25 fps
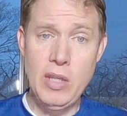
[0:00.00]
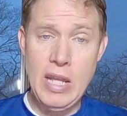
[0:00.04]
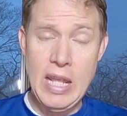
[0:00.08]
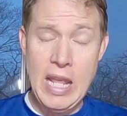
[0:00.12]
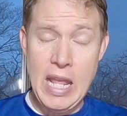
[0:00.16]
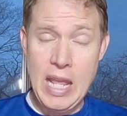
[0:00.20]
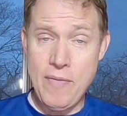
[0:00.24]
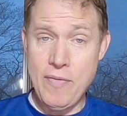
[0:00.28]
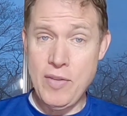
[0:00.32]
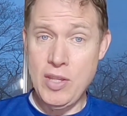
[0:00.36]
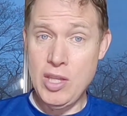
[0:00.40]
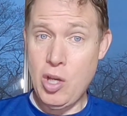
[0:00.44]

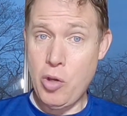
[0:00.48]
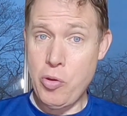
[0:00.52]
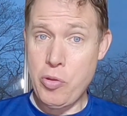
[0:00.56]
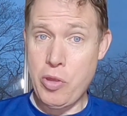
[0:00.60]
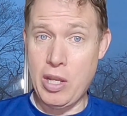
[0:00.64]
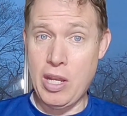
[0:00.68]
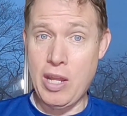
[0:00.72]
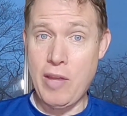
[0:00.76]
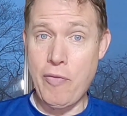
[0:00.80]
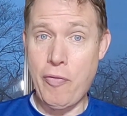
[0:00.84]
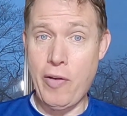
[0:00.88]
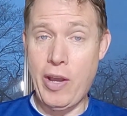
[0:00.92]
Even though
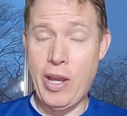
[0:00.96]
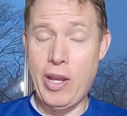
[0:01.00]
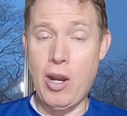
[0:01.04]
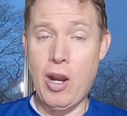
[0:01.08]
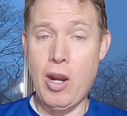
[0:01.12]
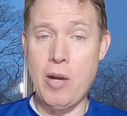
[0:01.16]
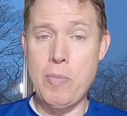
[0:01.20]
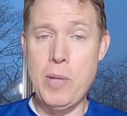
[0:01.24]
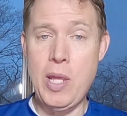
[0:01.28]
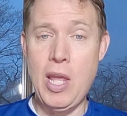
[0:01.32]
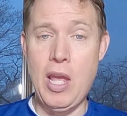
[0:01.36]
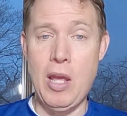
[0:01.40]
the Nephite
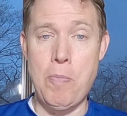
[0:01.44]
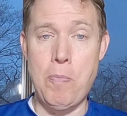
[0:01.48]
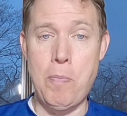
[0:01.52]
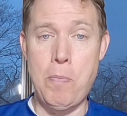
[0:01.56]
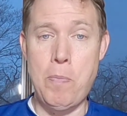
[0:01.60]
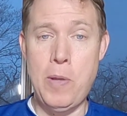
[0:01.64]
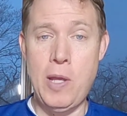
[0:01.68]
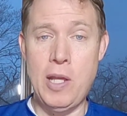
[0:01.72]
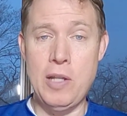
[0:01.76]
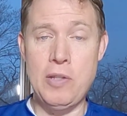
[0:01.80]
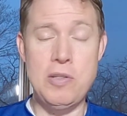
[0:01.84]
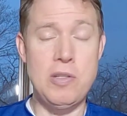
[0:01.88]
army
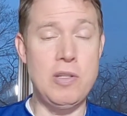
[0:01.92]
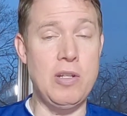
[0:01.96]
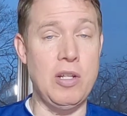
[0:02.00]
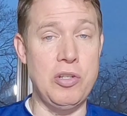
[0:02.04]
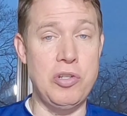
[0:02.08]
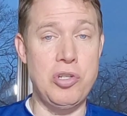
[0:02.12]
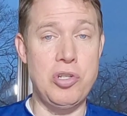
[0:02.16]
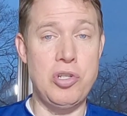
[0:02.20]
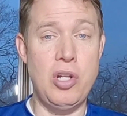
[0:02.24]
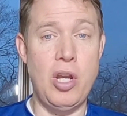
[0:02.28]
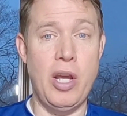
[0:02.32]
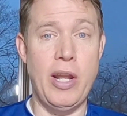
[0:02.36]
had pitched a
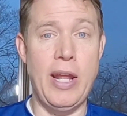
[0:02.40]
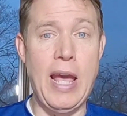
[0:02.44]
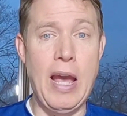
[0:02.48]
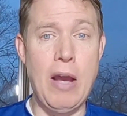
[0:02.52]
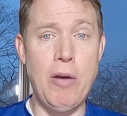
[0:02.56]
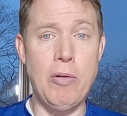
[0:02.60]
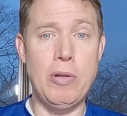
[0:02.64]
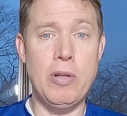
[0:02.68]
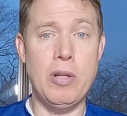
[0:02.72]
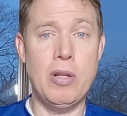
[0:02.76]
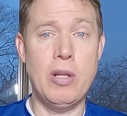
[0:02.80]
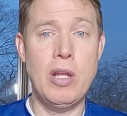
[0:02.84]

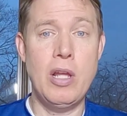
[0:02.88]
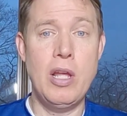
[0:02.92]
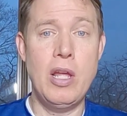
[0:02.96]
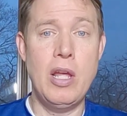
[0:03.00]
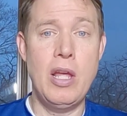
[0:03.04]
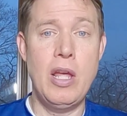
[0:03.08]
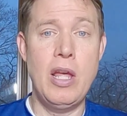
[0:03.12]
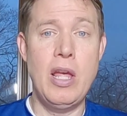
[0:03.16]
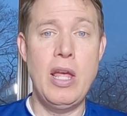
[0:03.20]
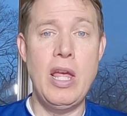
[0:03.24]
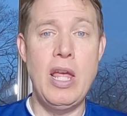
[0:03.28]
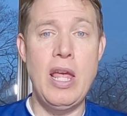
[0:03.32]
shutout,
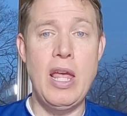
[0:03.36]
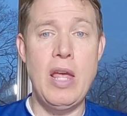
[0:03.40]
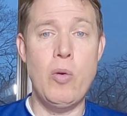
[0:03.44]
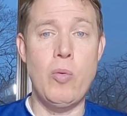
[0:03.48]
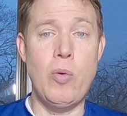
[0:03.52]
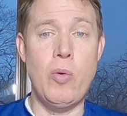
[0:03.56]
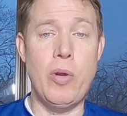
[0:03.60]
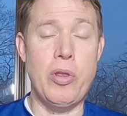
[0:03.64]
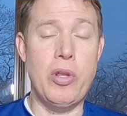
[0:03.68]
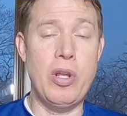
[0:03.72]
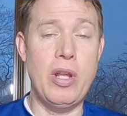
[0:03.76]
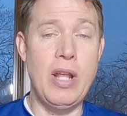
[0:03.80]

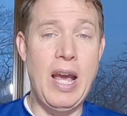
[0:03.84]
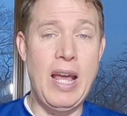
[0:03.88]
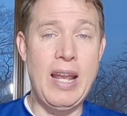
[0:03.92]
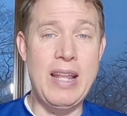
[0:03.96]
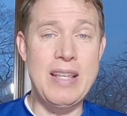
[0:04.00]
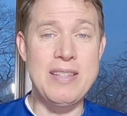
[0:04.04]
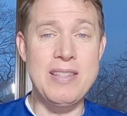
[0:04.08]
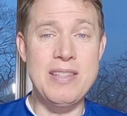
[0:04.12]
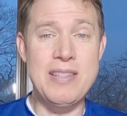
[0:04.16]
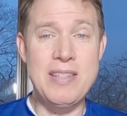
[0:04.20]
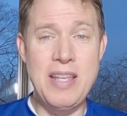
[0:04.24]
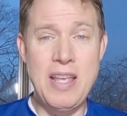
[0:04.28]
with not
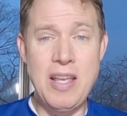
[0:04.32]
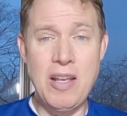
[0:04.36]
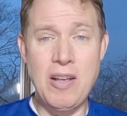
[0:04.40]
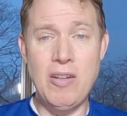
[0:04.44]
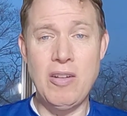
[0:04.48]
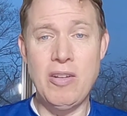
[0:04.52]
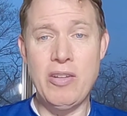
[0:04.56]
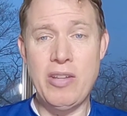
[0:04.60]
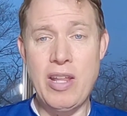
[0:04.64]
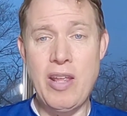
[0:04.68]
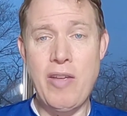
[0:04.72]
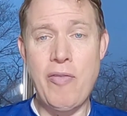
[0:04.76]
a
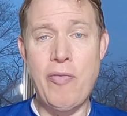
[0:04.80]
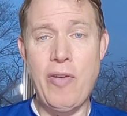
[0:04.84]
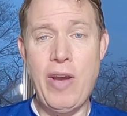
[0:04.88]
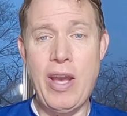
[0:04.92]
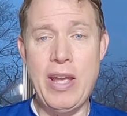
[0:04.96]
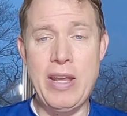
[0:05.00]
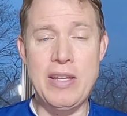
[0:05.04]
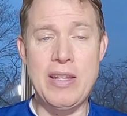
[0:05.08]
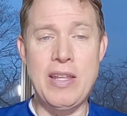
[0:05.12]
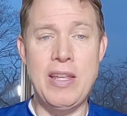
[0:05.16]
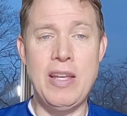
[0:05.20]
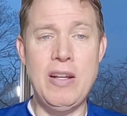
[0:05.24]
single
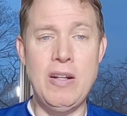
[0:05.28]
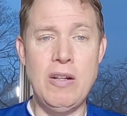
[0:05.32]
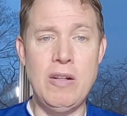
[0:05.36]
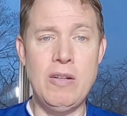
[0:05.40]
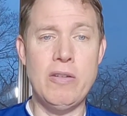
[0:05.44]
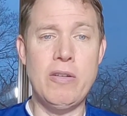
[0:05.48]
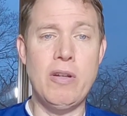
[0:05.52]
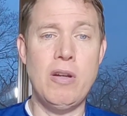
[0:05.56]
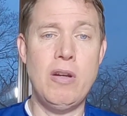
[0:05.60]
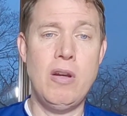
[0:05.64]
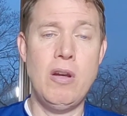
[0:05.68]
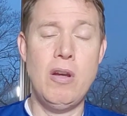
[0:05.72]
Nephite
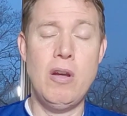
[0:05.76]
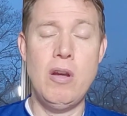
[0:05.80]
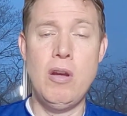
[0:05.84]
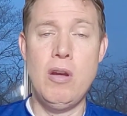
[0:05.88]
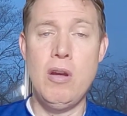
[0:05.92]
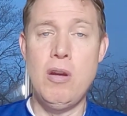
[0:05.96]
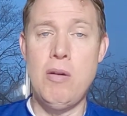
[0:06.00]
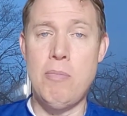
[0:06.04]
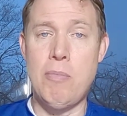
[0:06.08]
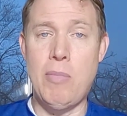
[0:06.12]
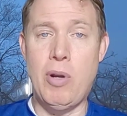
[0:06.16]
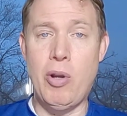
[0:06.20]
killed,
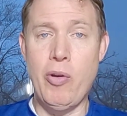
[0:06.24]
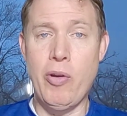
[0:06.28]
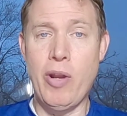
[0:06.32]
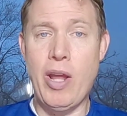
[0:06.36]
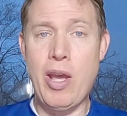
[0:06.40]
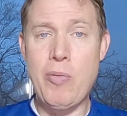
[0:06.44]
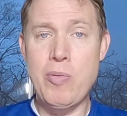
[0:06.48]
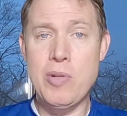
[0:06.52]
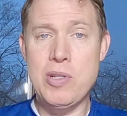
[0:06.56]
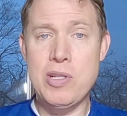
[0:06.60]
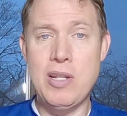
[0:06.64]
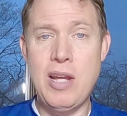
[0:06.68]

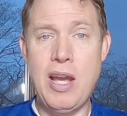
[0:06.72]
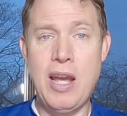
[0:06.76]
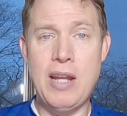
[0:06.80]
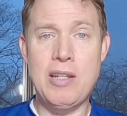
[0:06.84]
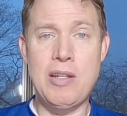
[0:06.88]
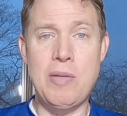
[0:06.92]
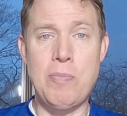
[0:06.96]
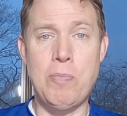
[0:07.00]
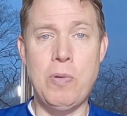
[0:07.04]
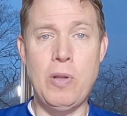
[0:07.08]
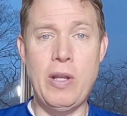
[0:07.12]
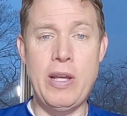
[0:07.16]
Moroni was not
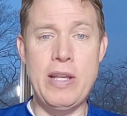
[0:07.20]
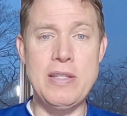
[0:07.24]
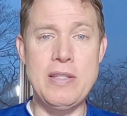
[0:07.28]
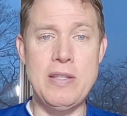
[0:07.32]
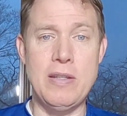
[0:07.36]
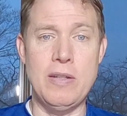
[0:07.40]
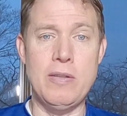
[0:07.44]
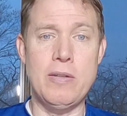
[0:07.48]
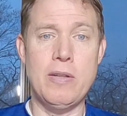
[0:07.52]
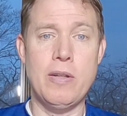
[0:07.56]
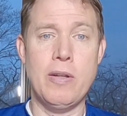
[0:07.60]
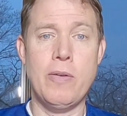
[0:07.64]

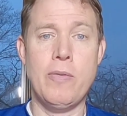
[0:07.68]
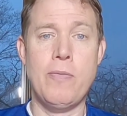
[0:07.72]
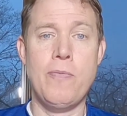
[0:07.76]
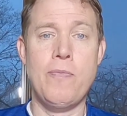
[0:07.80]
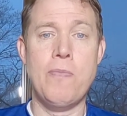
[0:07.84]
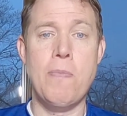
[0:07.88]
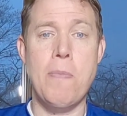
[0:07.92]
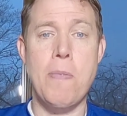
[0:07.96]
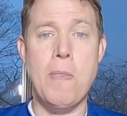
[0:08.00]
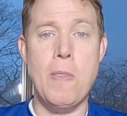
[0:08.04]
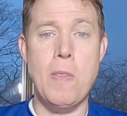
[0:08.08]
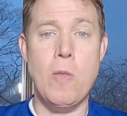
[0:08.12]
complacent.
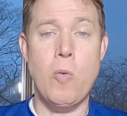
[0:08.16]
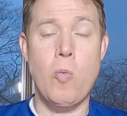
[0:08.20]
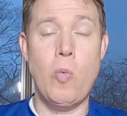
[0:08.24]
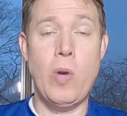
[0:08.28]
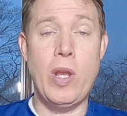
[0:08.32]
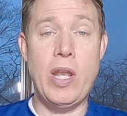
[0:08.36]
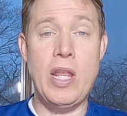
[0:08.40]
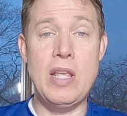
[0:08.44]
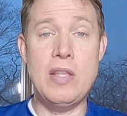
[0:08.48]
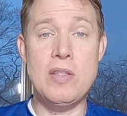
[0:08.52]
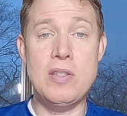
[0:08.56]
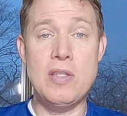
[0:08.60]

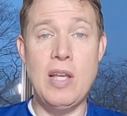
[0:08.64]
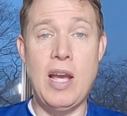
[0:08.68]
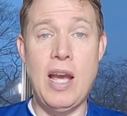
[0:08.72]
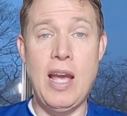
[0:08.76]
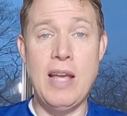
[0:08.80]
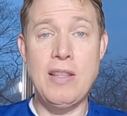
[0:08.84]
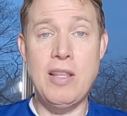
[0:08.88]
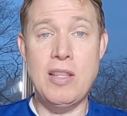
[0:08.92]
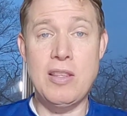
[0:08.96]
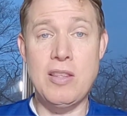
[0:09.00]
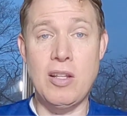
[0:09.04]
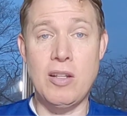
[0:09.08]
When he
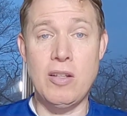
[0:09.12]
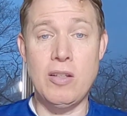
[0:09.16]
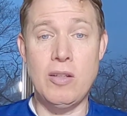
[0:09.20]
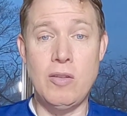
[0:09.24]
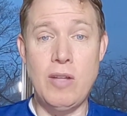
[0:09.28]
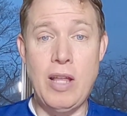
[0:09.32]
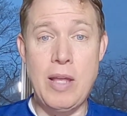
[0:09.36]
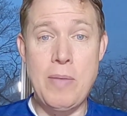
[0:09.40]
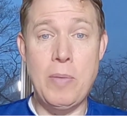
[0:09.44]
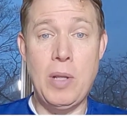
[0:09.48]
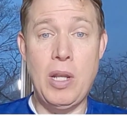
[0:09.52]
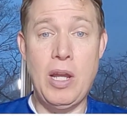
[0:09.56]
saw that the
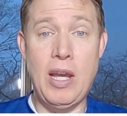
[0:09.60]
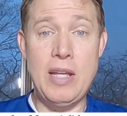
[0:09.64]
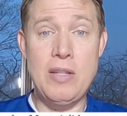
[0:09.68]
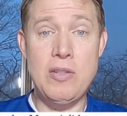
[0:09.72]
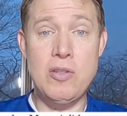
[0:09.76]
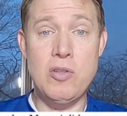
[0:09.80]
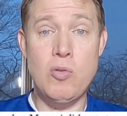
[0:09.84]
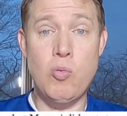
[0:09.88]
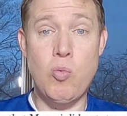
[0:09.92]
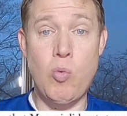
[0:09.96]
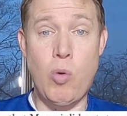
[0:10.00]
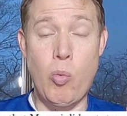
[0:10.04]

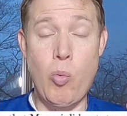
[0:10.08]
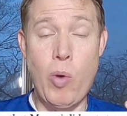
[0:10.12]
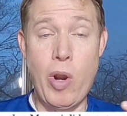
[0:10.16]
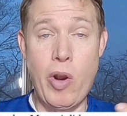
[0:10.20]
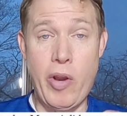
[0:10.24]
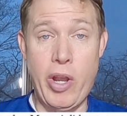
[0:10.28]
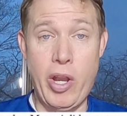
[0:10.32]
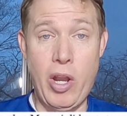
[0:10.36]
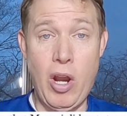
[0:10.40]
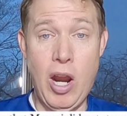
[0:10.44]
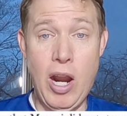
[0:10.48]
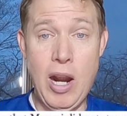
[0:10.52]
Lamanites were
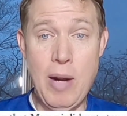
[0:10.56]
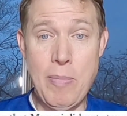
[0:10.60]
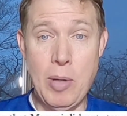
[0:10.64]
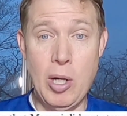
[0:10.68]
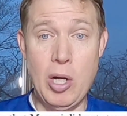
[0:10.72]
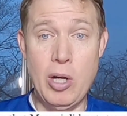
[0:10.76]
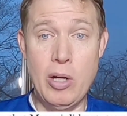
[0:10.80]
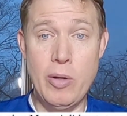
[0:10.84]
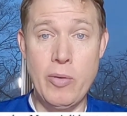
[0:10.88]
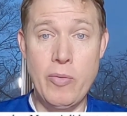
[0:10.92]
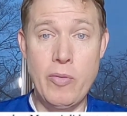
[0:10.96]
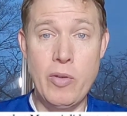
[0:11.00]
wearing
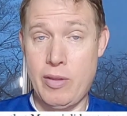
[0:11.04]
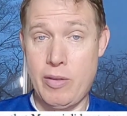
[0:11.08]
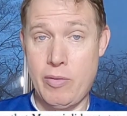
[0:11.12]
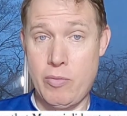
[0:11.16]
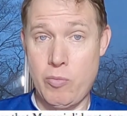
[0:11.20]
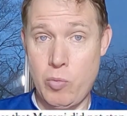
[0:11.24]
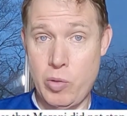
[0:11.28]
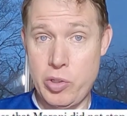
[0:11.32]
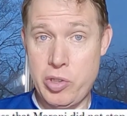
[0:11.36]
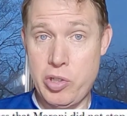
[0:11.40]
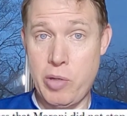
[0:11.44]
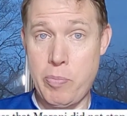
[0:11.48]
armor,
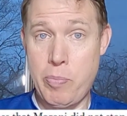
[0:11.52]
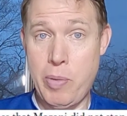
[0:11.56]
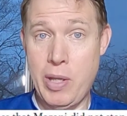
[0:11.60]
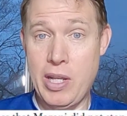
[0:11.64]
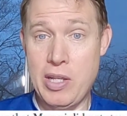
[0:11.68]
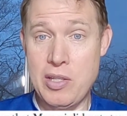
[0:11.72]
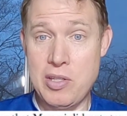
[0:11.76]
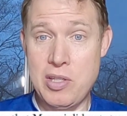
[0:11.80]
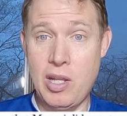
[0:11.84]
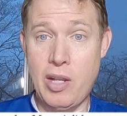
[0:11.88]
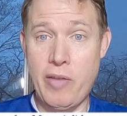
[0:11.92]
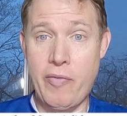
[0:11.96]
which had been
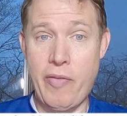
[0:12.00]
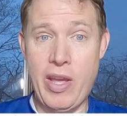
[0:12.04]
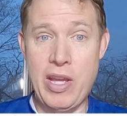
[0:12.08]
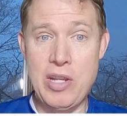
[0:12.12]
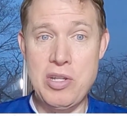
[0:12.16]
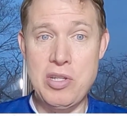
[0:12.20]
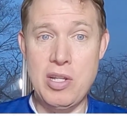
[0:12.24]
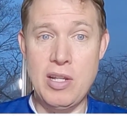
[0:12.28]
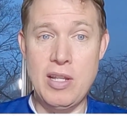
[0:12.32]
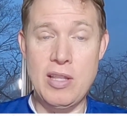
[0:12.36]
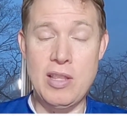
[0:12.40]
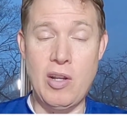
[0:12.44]
his
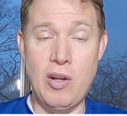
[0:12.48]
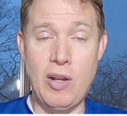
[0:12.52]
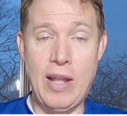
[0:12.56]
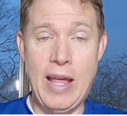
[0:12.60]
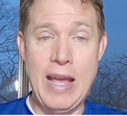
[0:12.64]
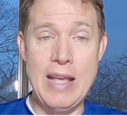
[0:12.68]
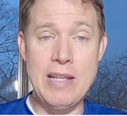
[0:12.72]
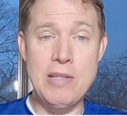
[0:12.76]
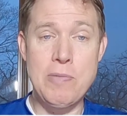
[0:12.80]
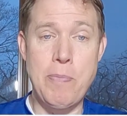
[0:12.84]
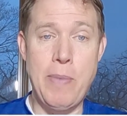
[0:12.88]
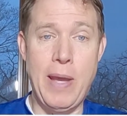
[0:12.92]
innovation at their
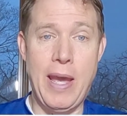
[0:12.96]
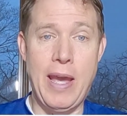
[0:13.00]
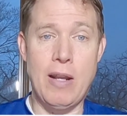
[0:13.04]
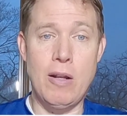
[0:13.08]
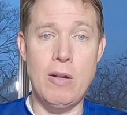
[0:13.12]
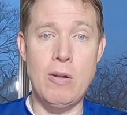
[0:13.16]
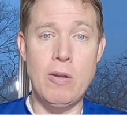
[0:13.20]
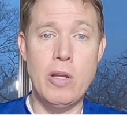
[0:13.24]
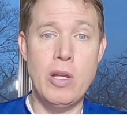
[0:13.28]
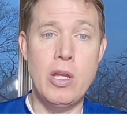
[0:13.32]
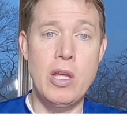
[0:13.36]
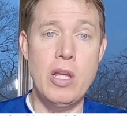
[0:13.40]
last
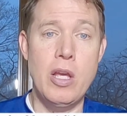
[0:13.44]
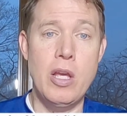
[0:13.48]
battle,